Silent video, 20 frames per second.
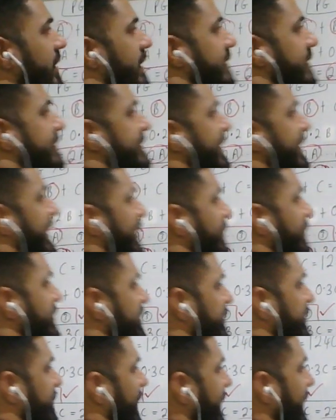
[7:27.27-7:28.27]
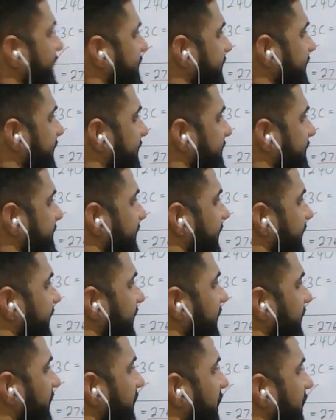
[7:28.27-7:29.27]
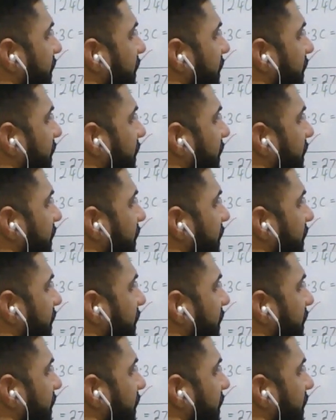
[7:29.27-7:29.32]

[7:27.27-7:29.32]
C, which is 560.